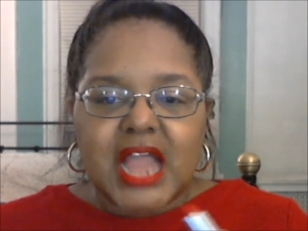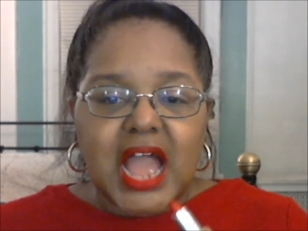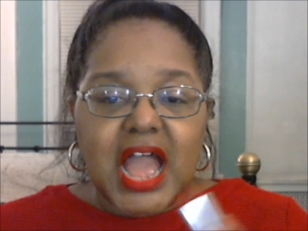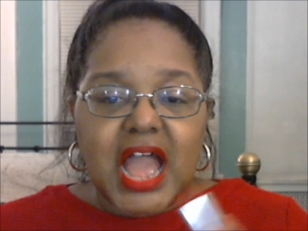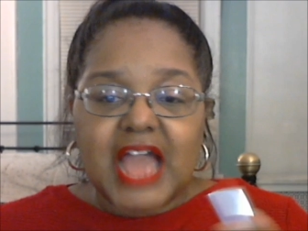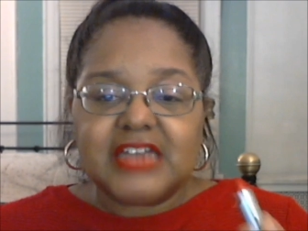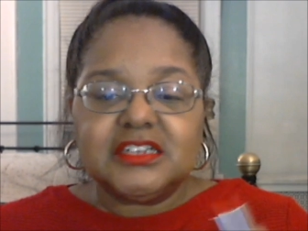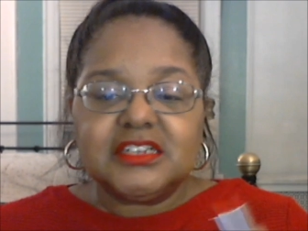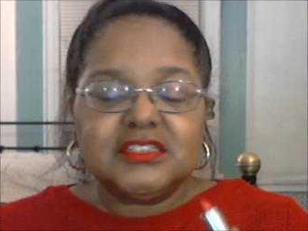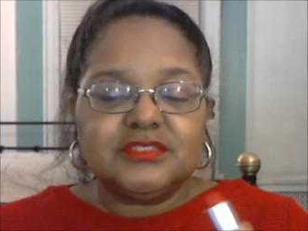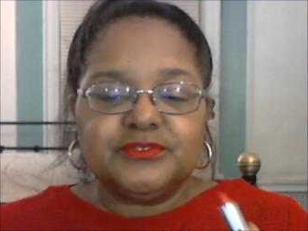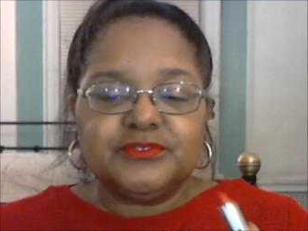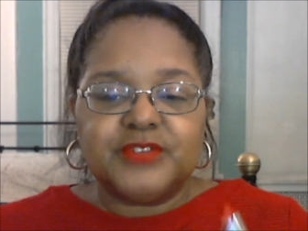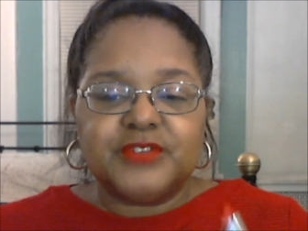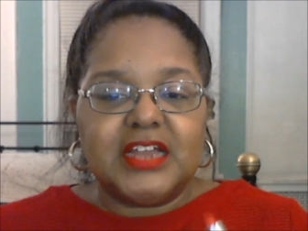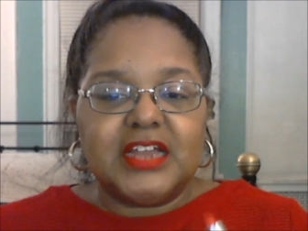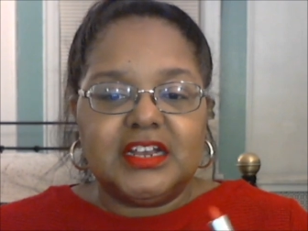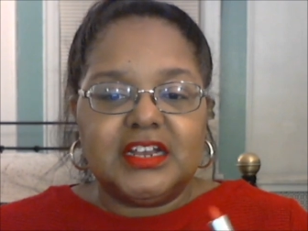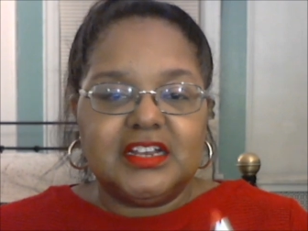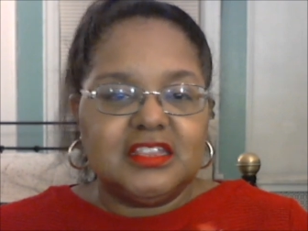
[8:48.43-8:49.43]
I didn't
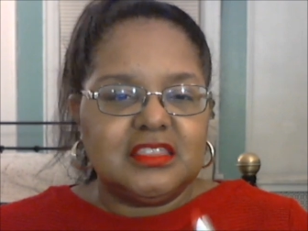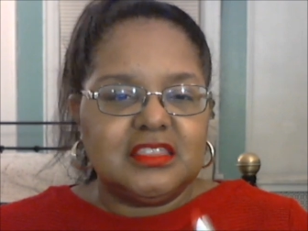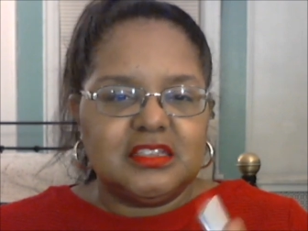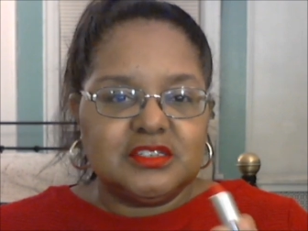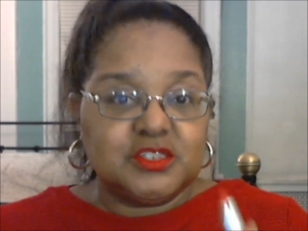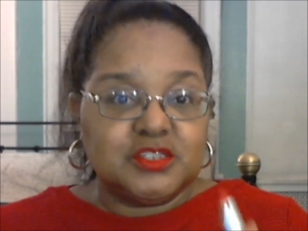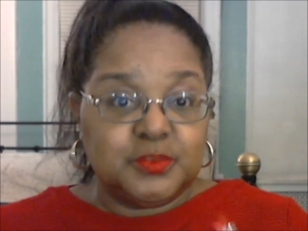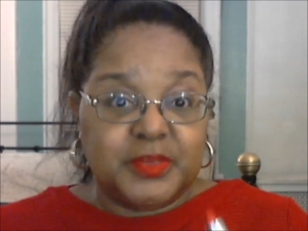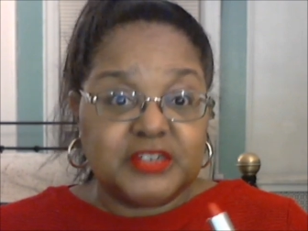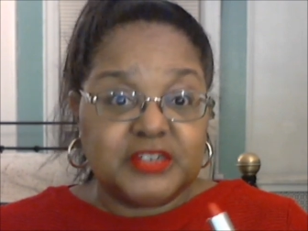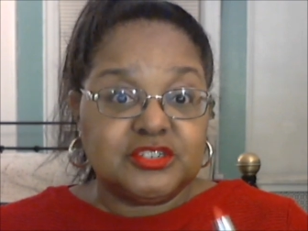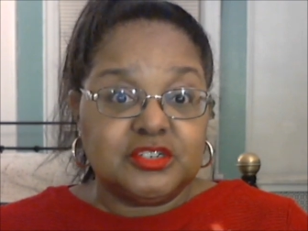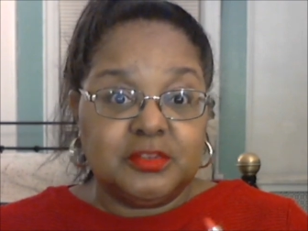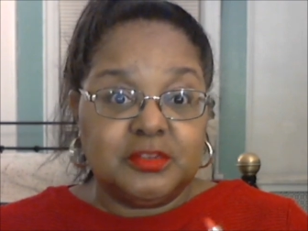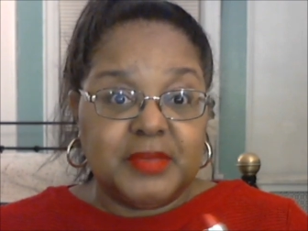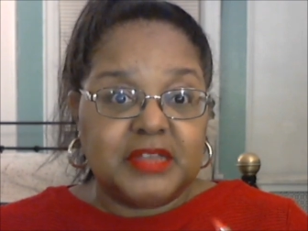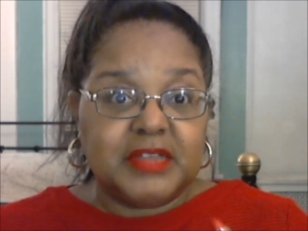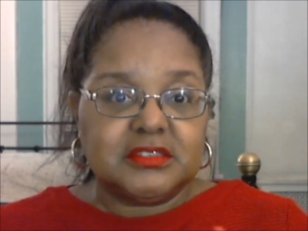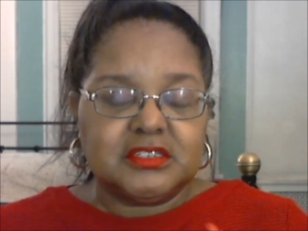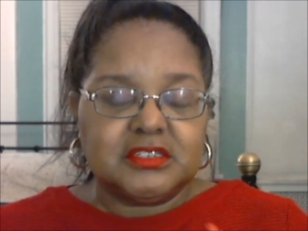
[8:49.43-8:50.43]
find anything special
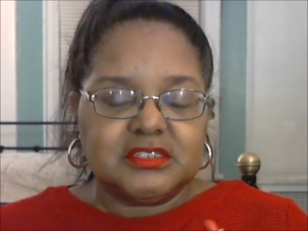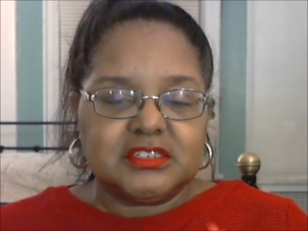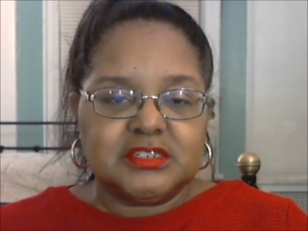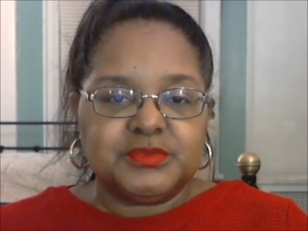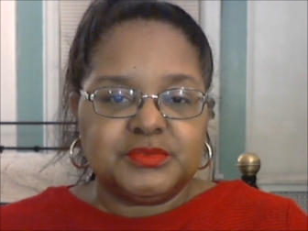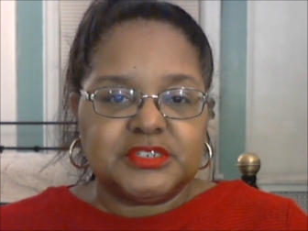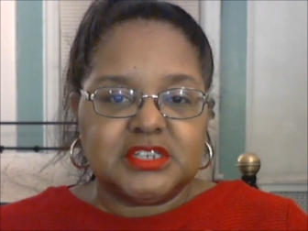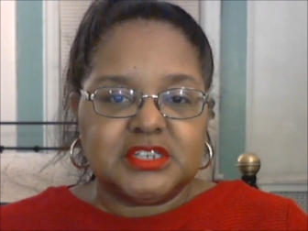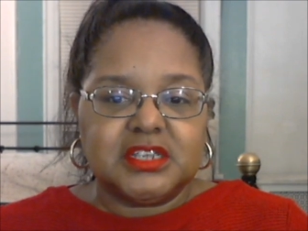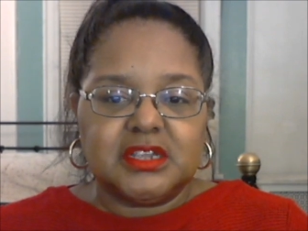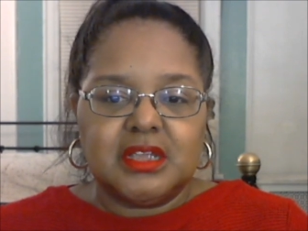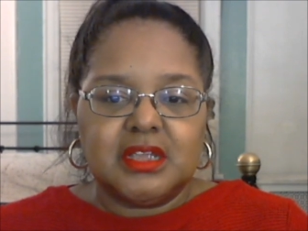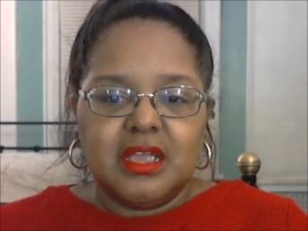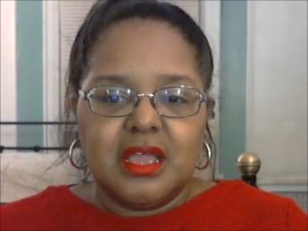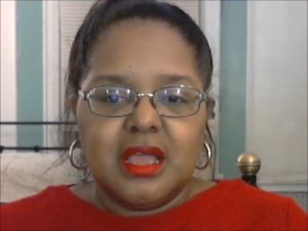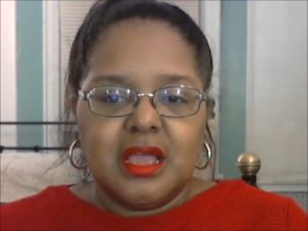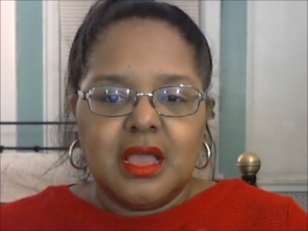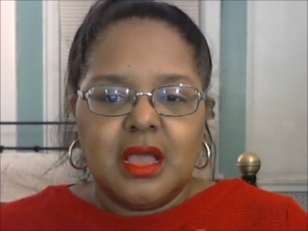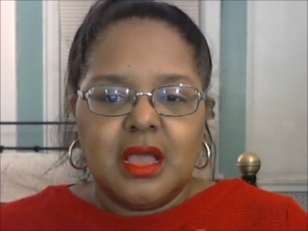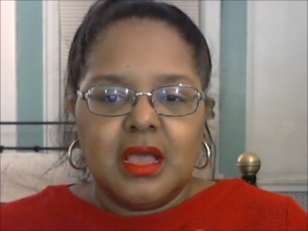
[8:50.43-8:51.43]
about this lipstick
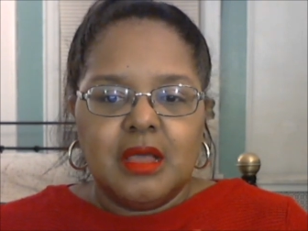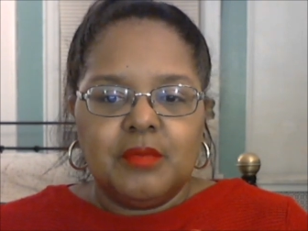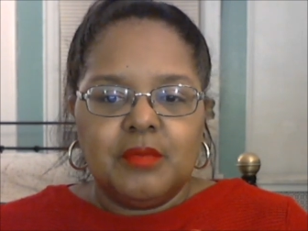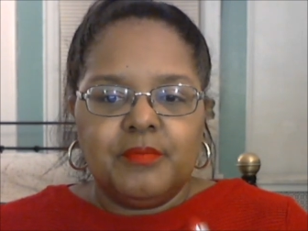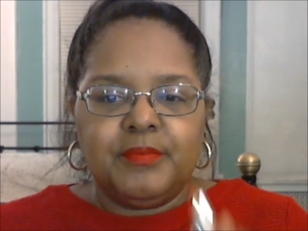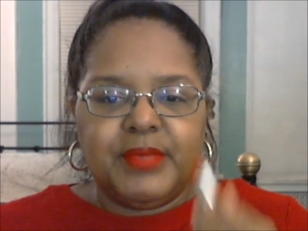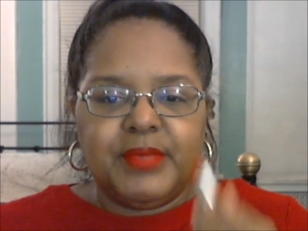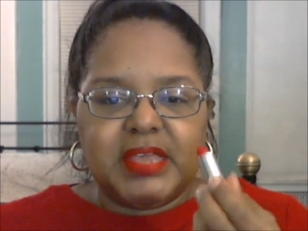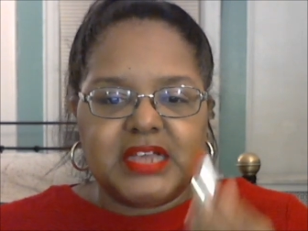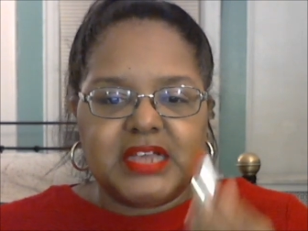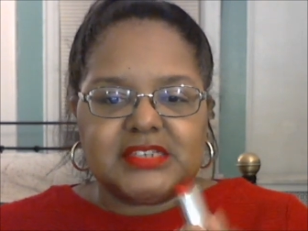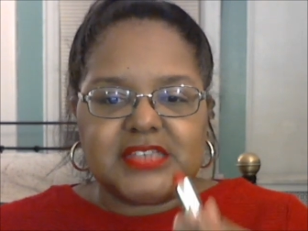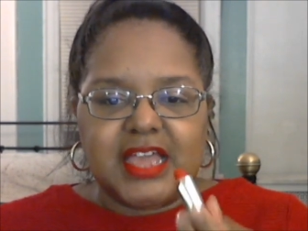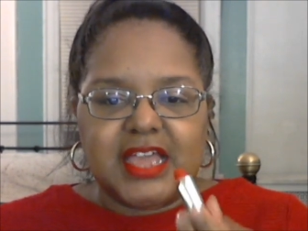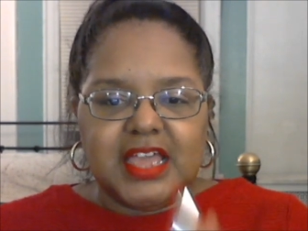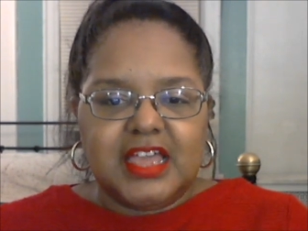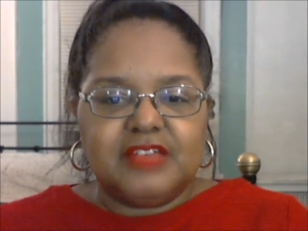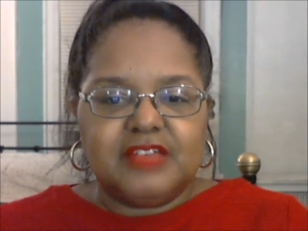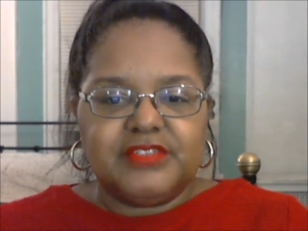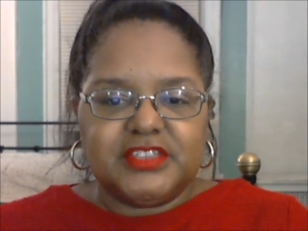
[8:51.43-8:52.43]
because I
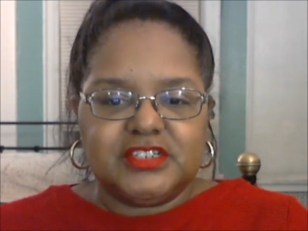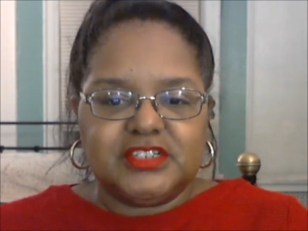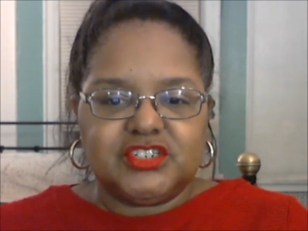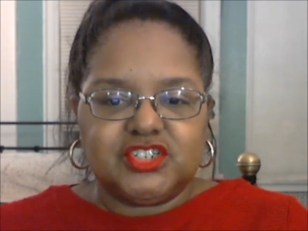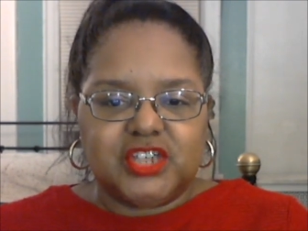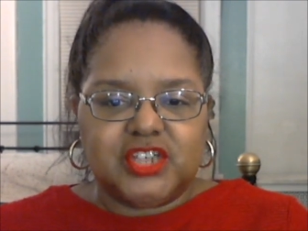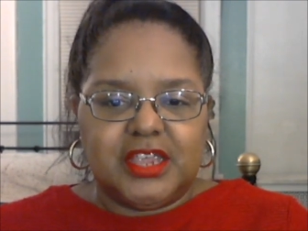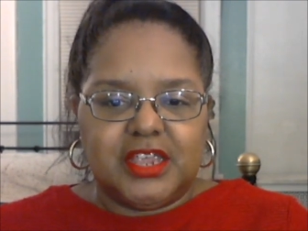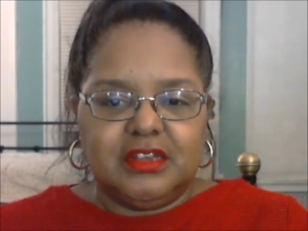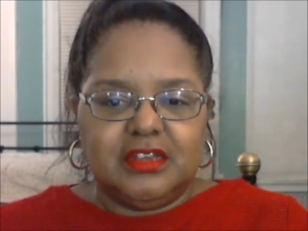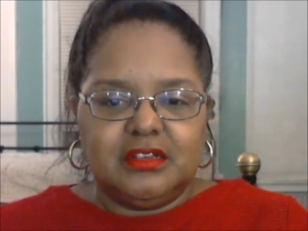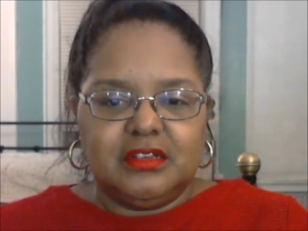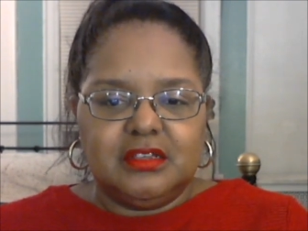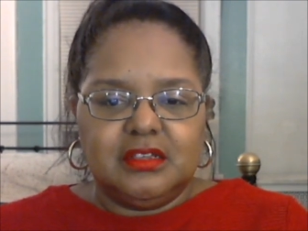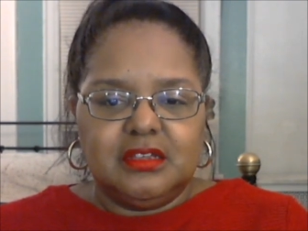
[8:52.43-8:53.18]
have this shade.